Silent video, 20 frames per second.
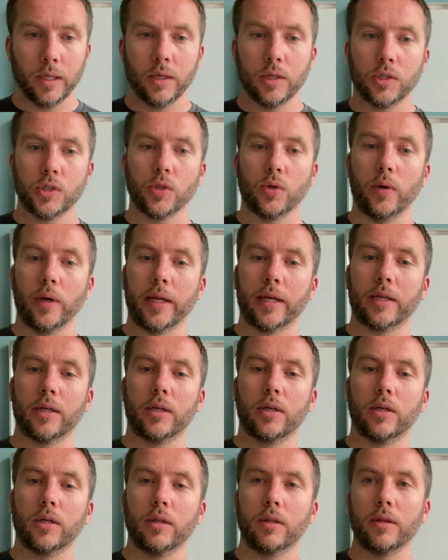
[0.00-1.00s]
So
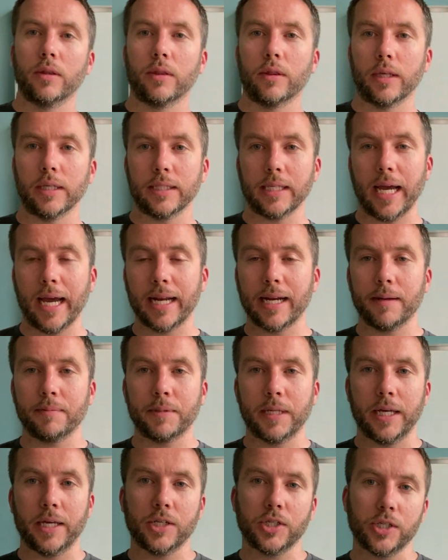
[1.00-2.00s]
this
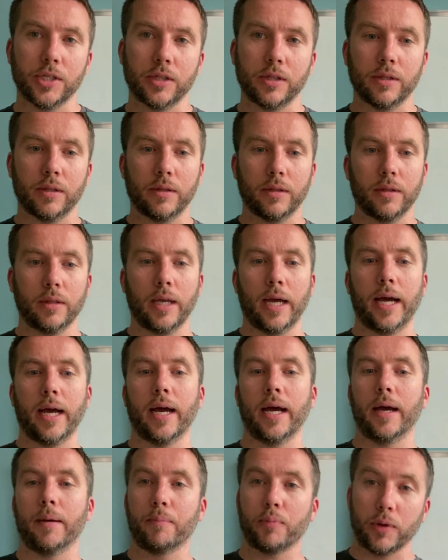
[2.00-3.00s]
adaptation
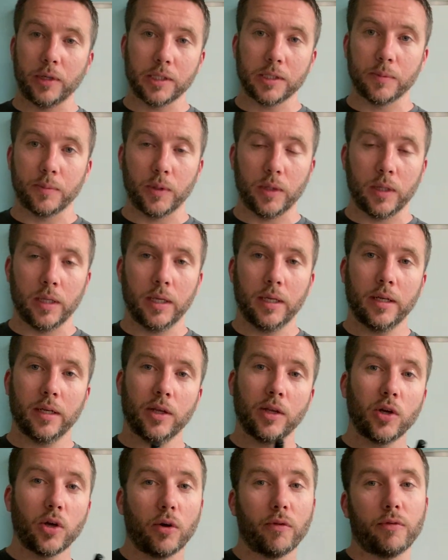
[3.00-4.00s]
principle
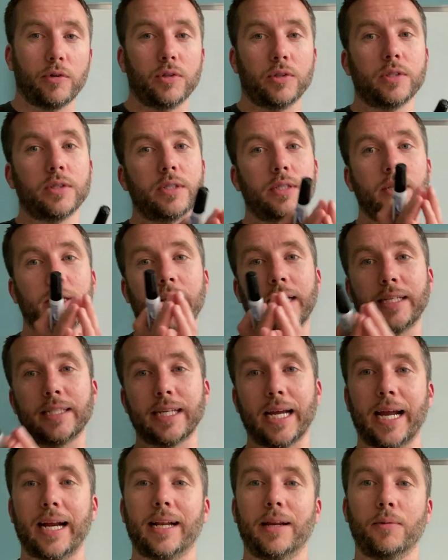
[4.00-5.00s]
governs
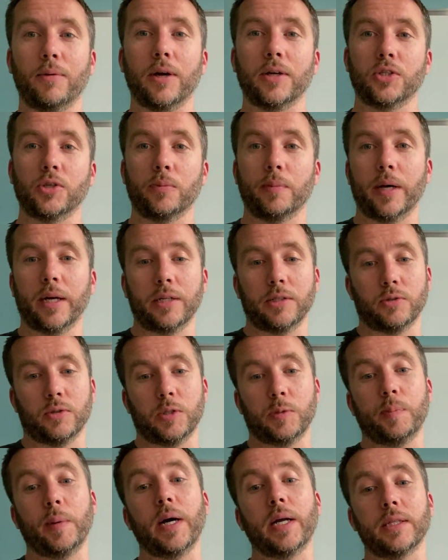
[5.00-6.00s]
exactly what your body's
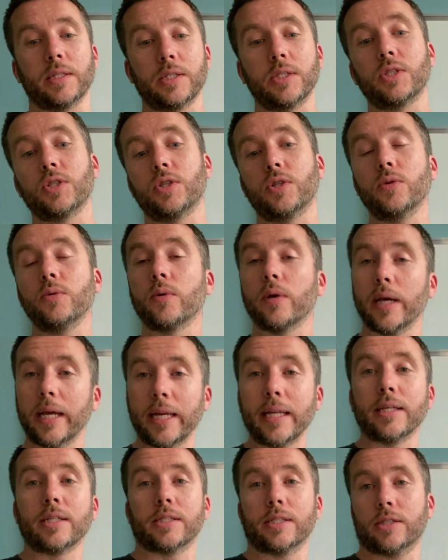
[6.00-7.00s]
response to
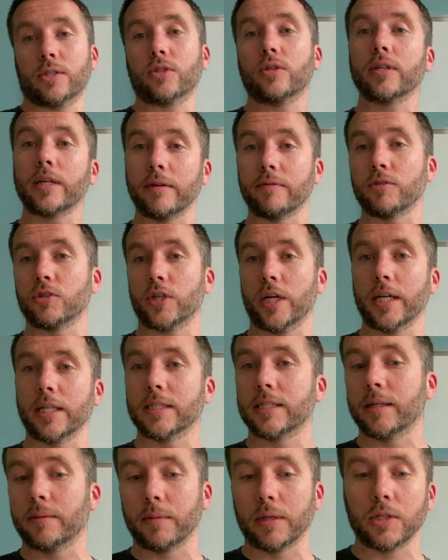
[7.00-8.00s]
any given training
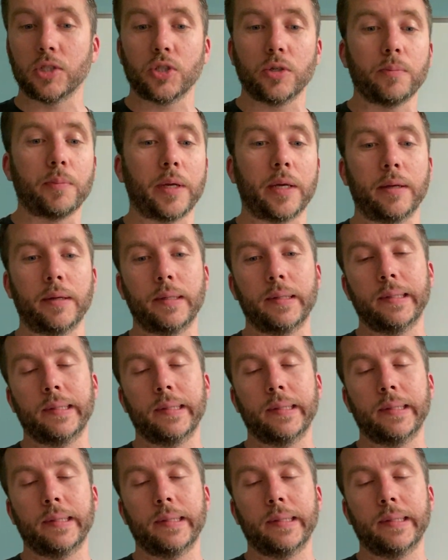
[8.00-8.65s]
stimulus should be.